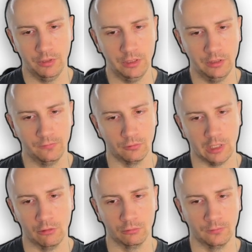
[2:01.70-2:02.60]
need
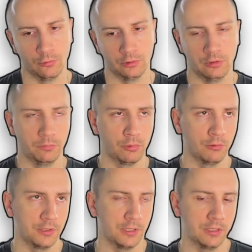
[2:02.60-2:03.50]
for out-of-order
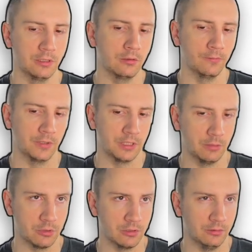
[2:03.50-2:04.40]
processing of
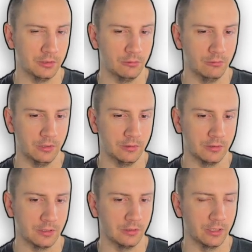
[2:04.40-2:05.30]
exceptional
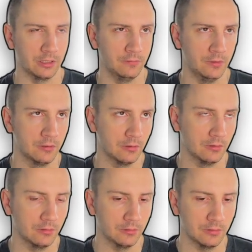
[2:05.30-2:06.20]
situations like
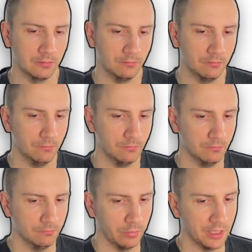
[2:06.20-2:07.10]
division
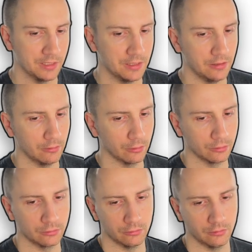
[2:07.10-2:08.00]
by
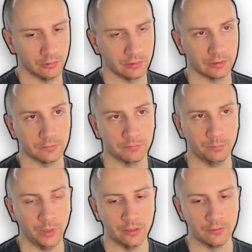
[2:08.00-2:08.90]
zero or a
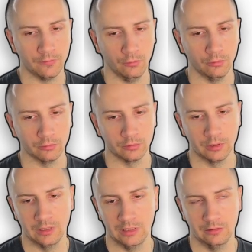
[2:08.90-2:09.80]
page fault
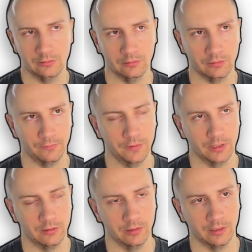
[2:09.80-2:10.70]
or
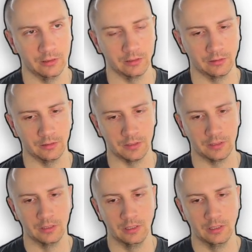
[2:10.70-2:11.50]
things like that. It's